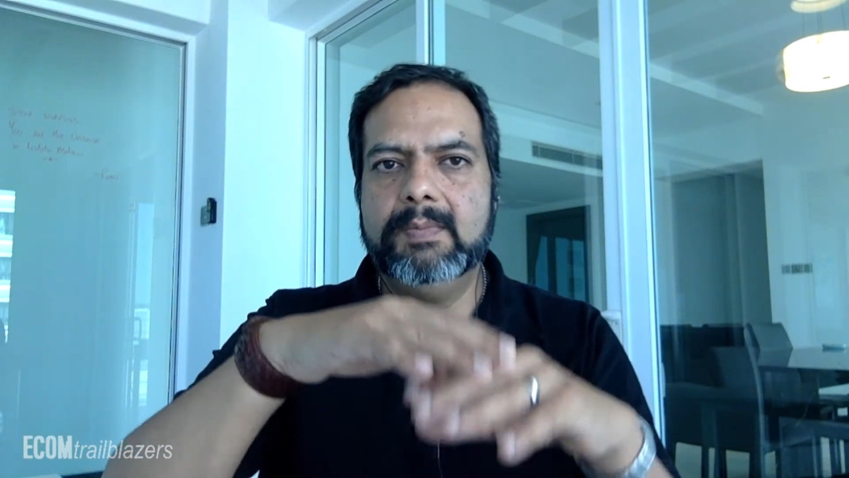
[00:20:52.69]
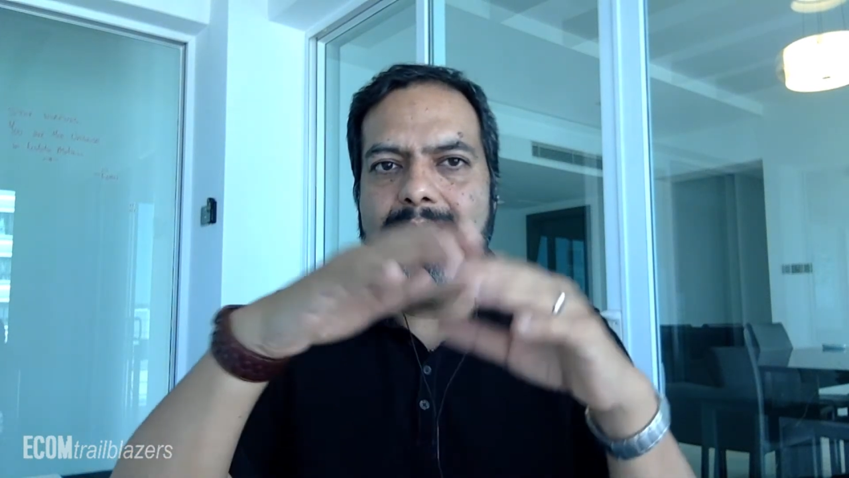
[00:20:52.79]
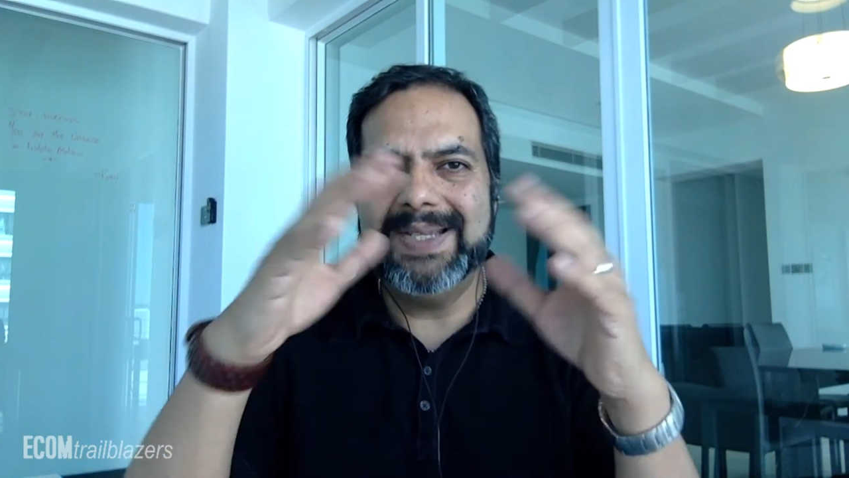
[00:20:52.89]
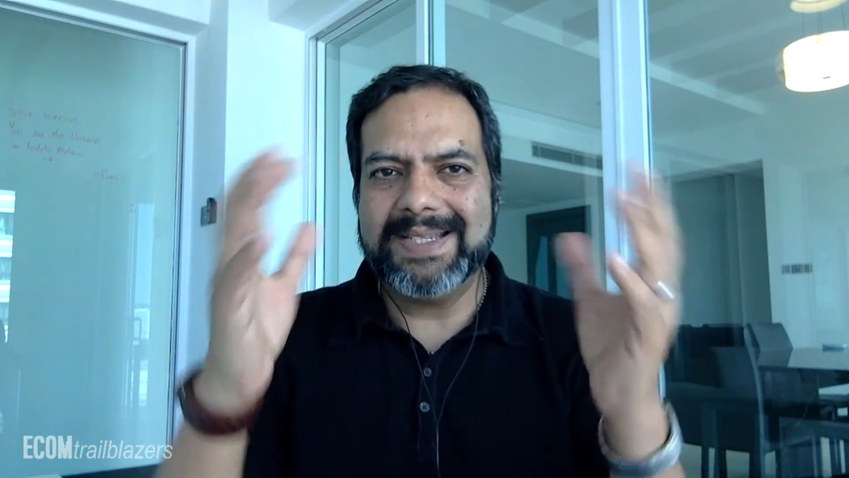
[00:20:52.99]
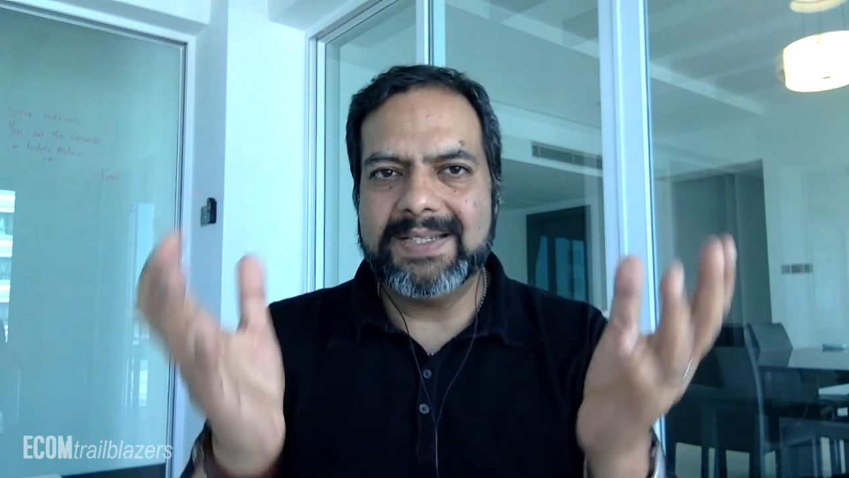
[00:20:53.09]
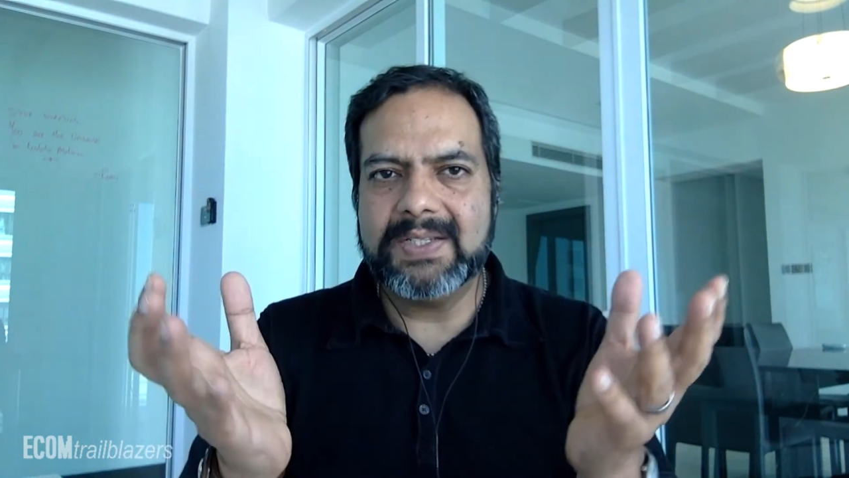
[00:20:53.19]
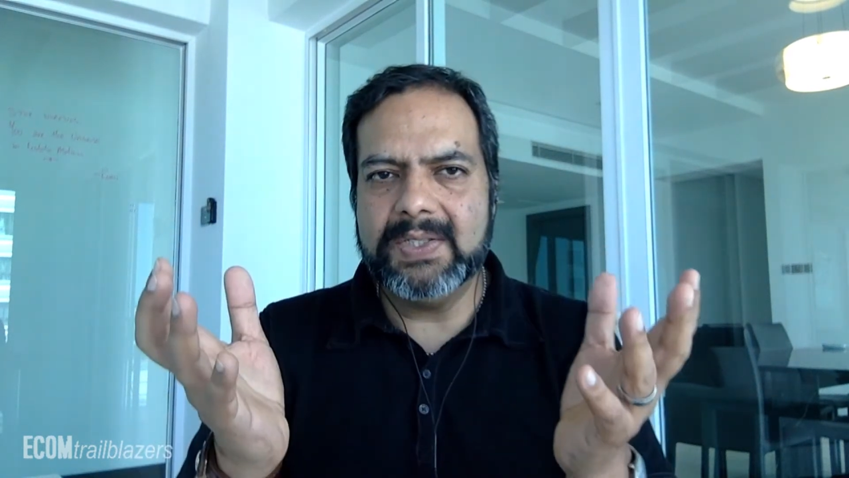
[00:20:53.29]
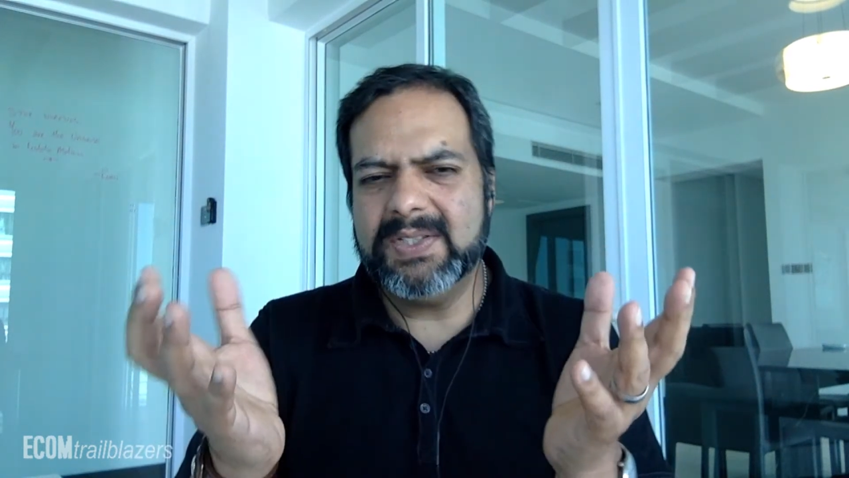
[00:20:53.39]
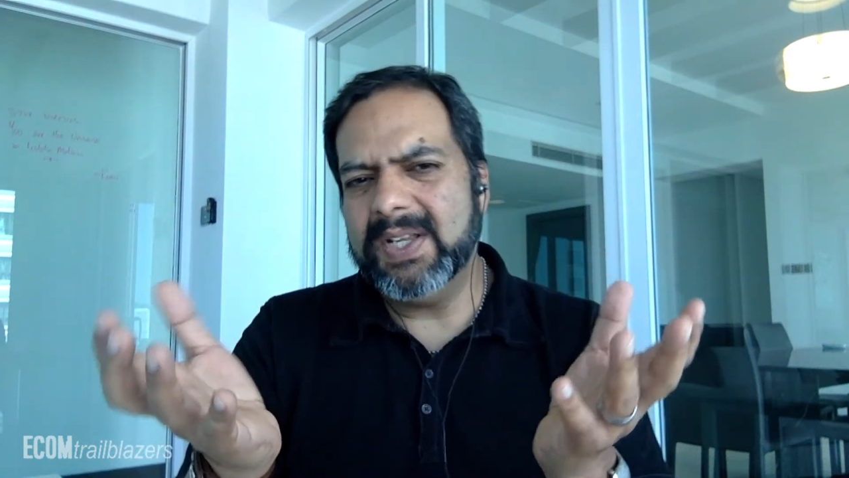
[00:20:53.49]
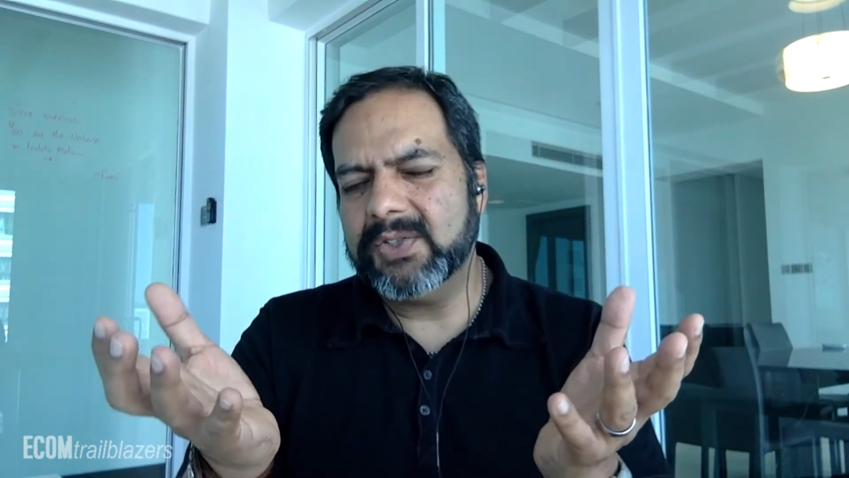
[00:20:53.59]
business, and
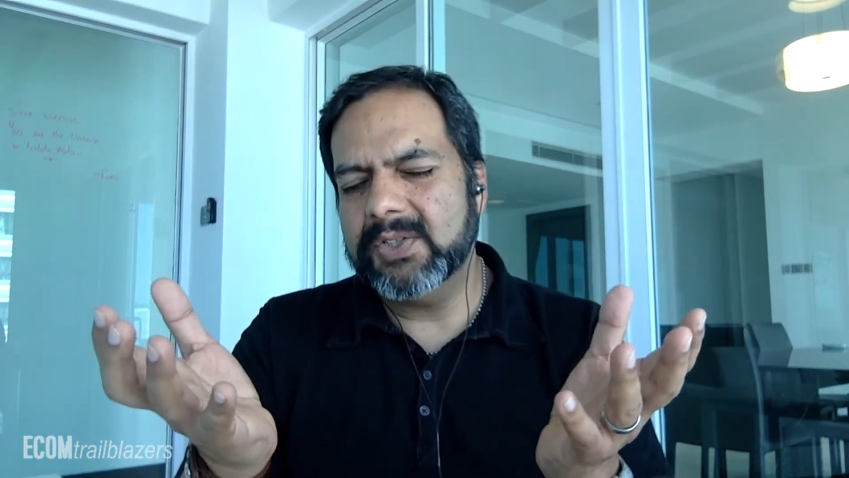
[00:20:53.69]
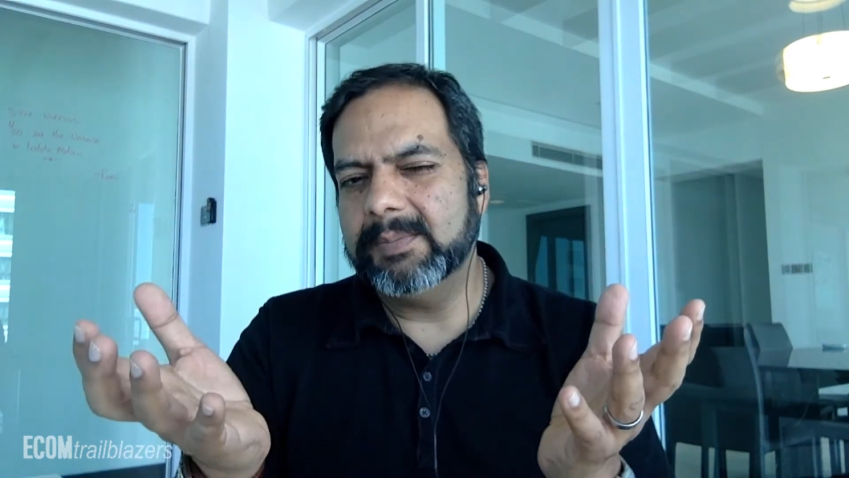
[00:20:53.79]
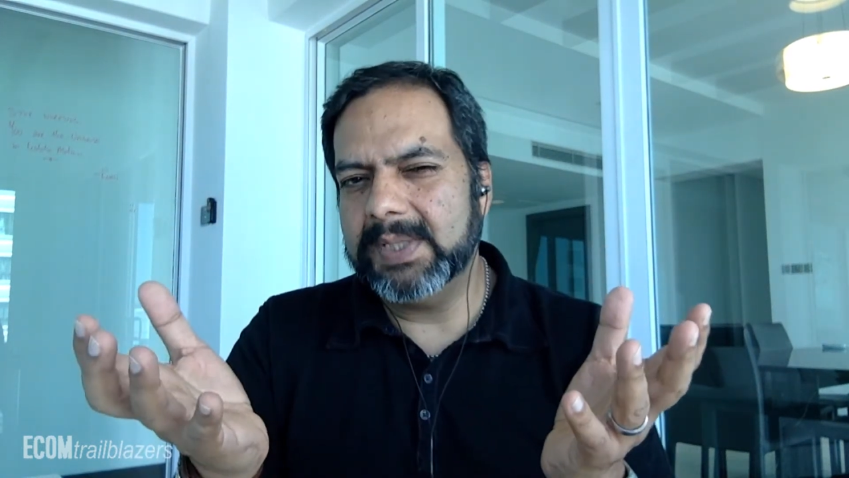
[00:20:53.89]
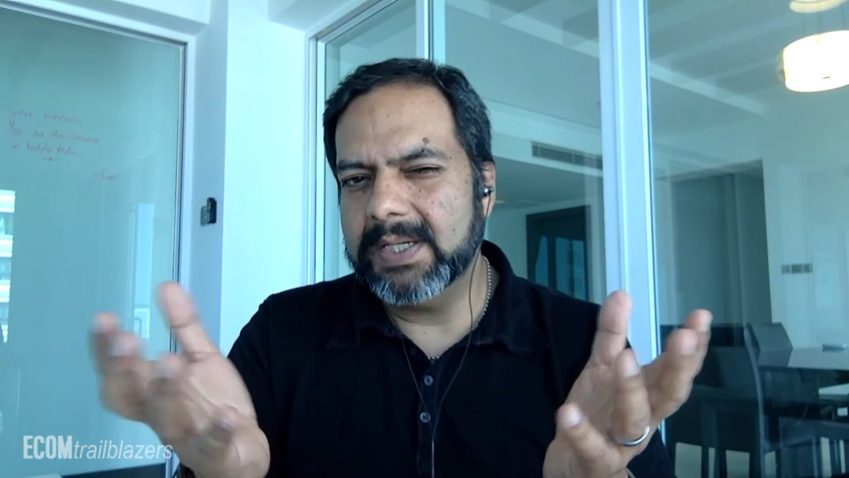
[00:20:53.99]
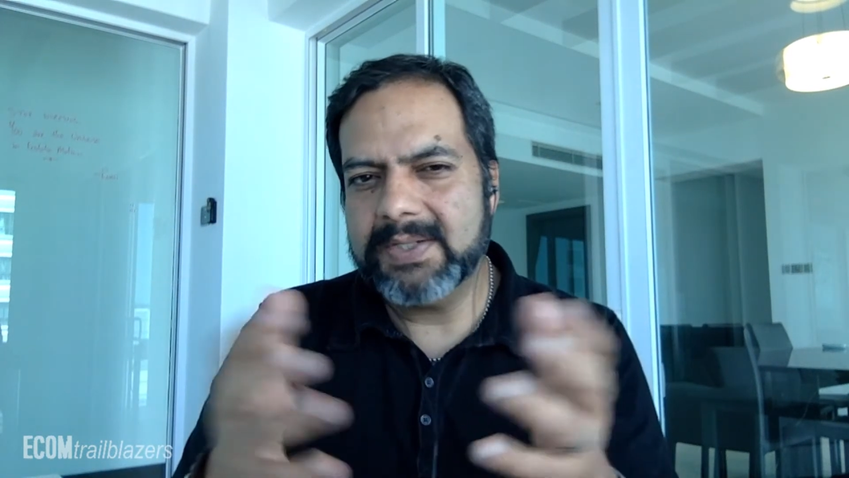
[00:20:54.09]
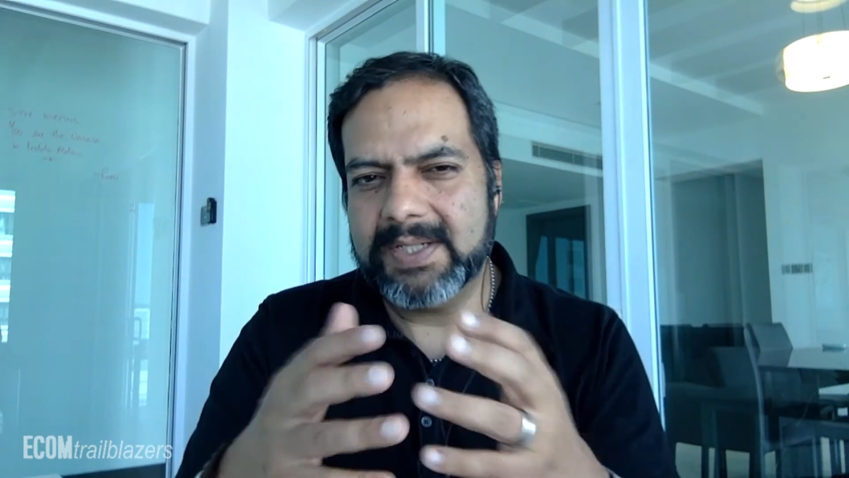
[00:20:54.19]
this actually applies to